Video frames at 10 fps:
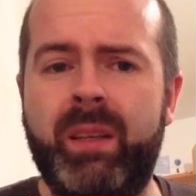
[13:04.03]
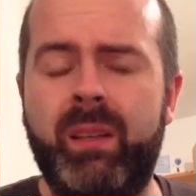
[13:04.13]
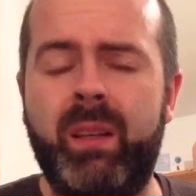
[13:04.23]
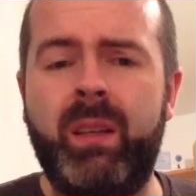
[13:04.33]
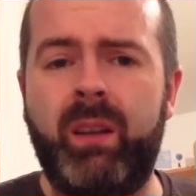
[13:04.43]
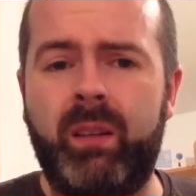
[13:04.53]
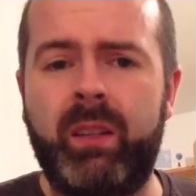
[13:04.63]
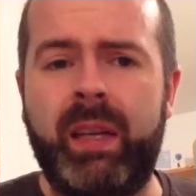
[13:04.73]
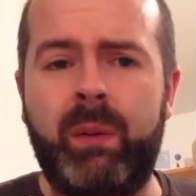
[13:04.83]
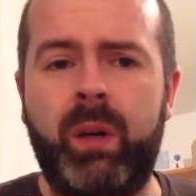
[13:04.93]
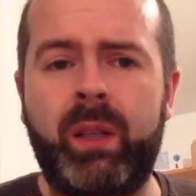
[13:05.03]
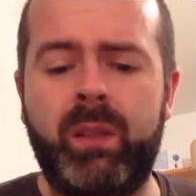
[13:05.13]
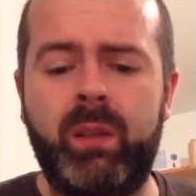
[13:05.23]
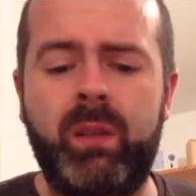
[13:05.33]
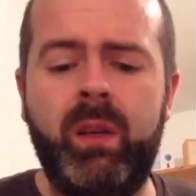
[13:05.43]
bet you Dr. Deadwax
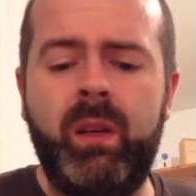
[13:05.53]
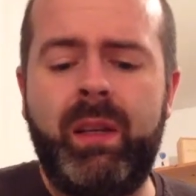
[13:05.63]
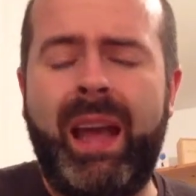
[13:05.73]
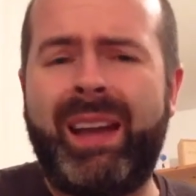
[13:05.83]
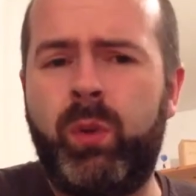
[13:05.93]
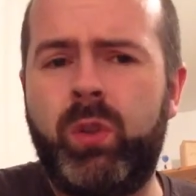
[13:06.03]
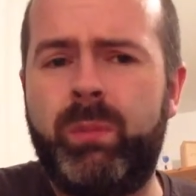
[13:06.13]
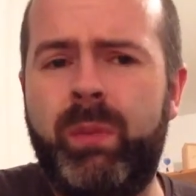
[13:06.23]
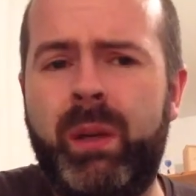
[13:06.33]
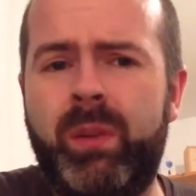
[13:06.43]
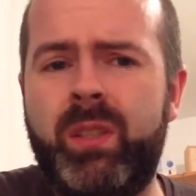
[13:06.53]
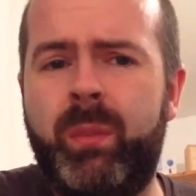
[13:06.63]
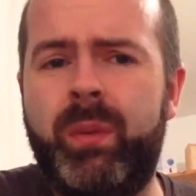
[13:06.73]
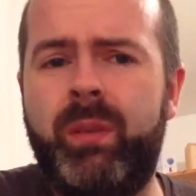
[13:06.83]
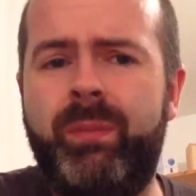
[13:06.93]
could diagnose me with
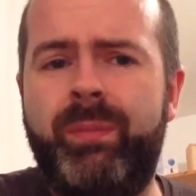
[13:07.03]
something.